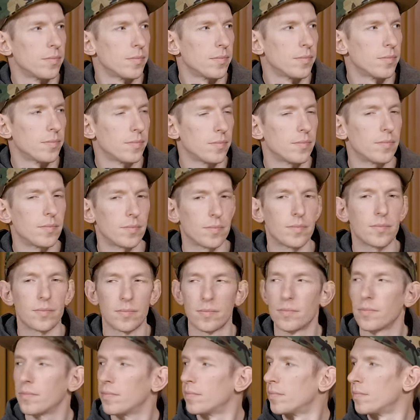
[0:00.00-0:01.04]

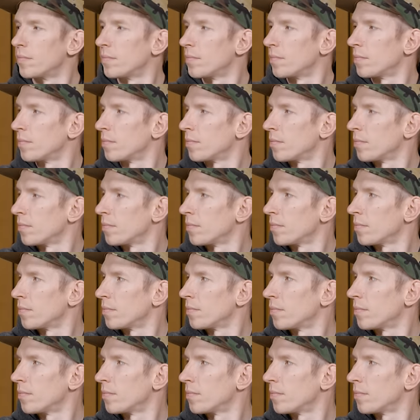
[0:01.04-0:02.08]

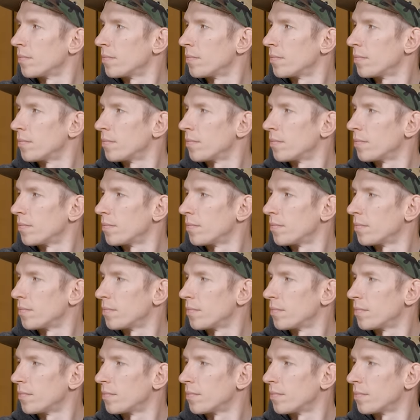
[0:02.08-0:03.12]

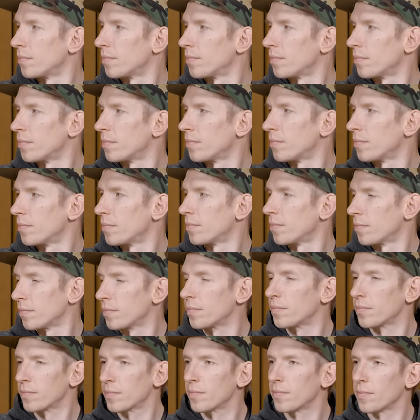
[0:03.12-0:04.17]

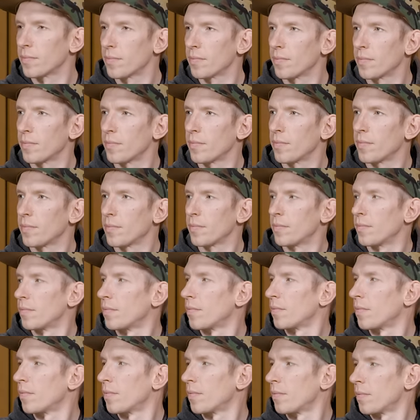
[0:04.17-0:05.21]

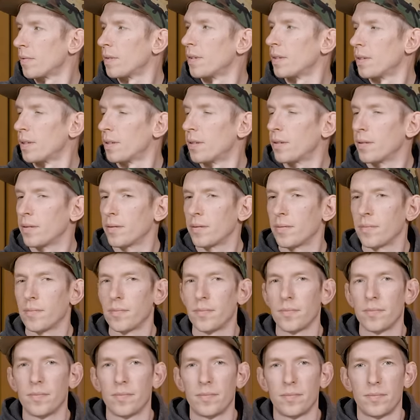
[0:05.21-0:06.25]

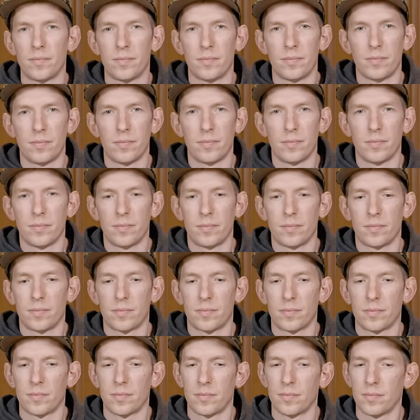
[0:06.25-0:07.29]

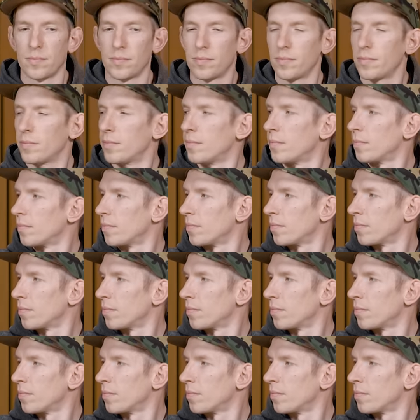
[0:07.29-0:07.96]
This person isn't speaking.